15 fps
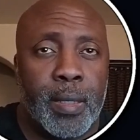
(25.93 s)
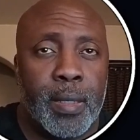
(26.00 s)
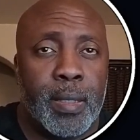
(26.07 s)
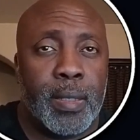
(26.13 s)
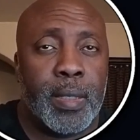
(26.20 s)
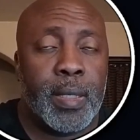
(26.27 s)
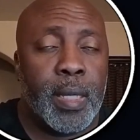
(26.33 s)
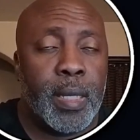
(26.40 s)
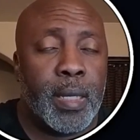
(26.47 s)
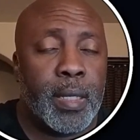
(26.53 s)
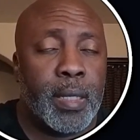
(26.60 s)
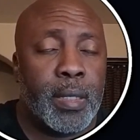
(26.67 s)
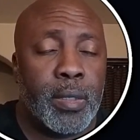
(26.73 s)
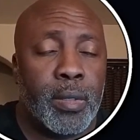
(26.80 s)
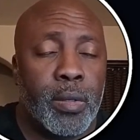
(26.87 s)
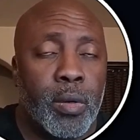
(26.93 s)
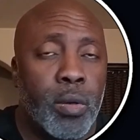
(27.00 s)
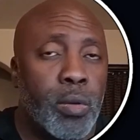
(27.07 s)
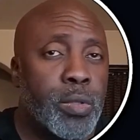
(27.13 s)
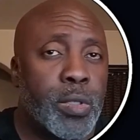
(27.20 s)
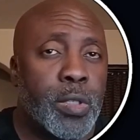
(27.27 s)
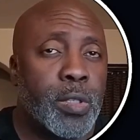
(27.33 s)
target
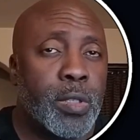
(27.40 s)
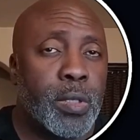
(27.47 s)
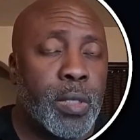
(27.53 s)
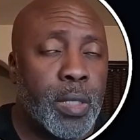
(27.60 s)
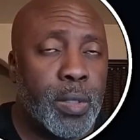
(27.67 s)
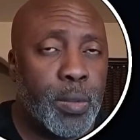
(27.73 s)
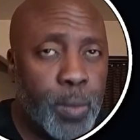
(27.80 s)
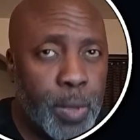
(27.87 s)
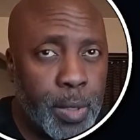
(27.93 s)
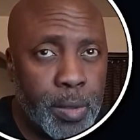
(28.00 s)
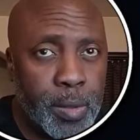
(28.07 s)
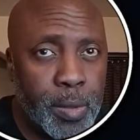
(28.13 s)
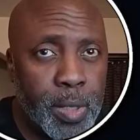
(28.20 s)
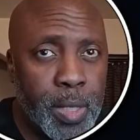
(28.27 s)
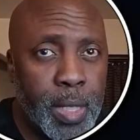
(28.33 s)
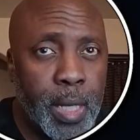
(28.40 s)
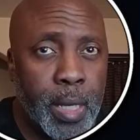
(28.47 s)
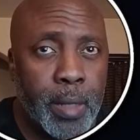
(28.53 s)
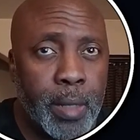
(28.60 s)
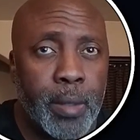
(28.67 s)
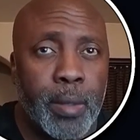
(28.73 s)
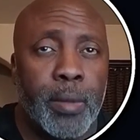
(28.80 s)
hosts that you wanted to
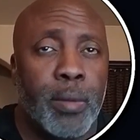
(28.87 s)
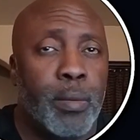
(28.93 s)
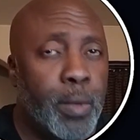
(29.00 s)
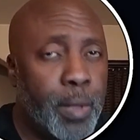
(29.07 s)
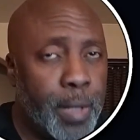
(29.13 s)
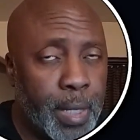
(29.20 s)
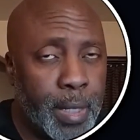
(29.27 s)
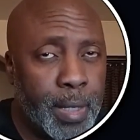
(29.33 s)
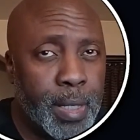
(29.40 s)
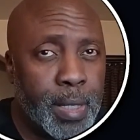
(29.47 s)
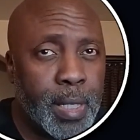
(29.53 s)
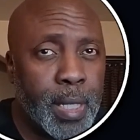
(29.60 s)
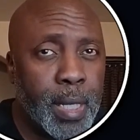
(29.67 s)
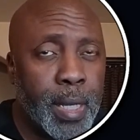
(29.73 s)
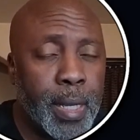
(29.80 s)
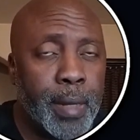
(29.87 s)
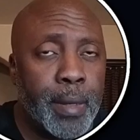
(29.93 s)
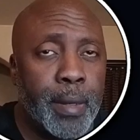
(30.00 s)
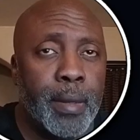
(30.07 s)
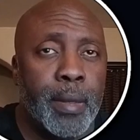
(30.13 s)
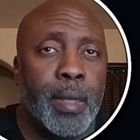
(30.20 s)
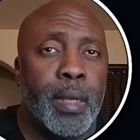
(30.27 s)
scan. We ran the scan
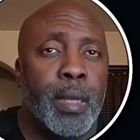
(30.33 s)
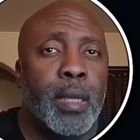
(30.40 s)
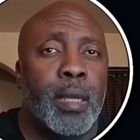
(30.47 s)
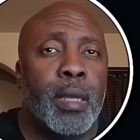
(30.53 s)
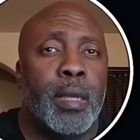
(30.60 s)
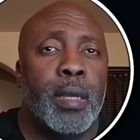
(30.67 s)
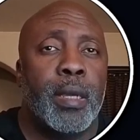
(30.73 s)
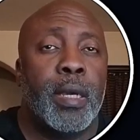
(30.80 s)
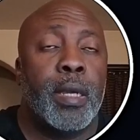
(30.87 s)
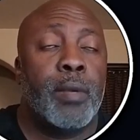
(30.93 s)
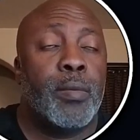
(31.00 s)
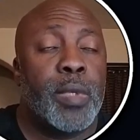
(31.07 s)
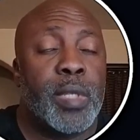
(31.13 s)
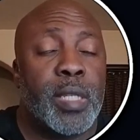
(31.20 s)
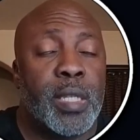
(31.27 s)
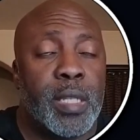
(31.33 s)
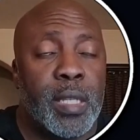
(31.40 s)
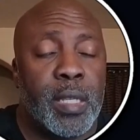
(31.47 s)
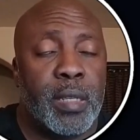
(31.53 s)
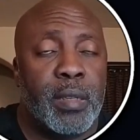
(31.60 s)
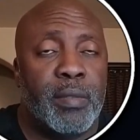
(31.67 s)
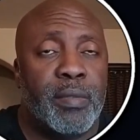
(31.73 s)
and we
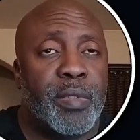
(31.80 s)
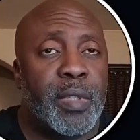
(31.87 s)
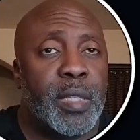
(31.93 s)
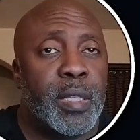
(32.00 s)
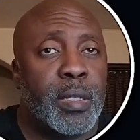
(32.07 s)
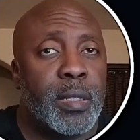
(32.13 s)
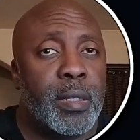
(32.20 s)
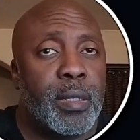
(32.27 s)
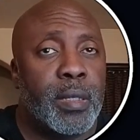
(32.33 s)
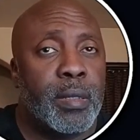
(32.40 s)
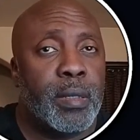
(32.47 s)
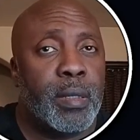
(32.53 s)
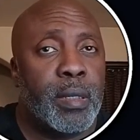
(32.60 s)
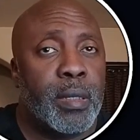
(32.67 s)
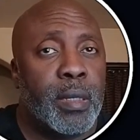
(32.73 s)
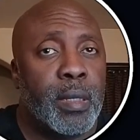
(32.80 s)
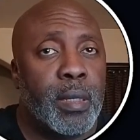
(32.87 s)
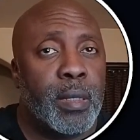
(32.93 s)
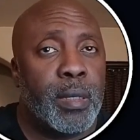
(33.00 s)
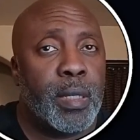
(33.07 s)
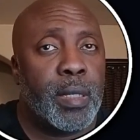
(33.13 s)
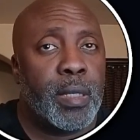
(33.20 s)
save the
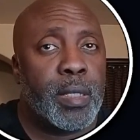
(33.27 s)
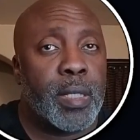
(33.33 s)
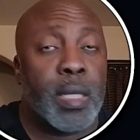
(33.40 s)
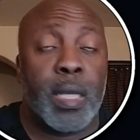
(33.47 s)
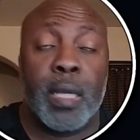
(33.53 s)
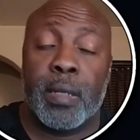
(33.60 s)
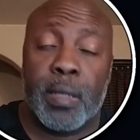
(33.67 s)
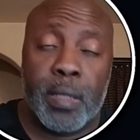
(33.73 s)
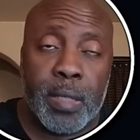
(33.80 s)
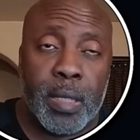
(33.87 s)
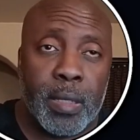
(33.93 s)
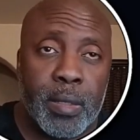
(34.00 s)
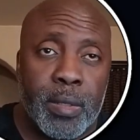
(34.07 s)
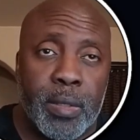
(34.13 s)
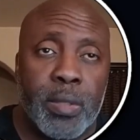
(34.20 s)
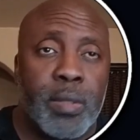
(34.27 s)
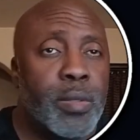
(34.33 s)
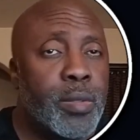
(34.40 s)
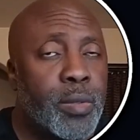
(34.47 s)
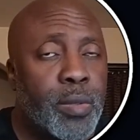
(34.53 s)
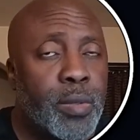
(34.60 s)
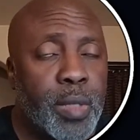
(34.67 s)
scan results
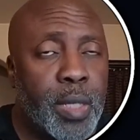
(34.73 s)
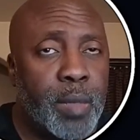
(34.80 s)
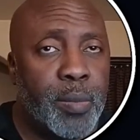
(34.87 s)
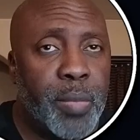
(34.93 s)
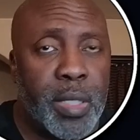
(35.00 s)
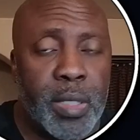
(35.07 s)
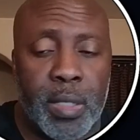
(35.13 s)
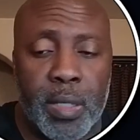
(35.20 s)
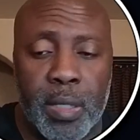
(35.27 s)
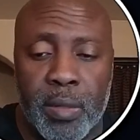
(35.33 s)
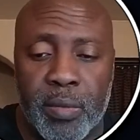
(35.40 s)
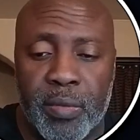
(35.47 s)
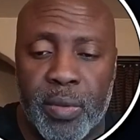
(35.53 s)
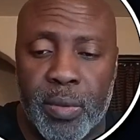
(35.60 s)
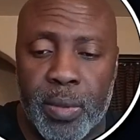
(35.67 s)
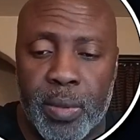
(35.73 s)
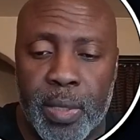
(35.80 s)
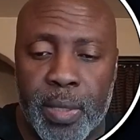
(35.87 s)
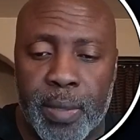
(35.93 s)
to a particular folder.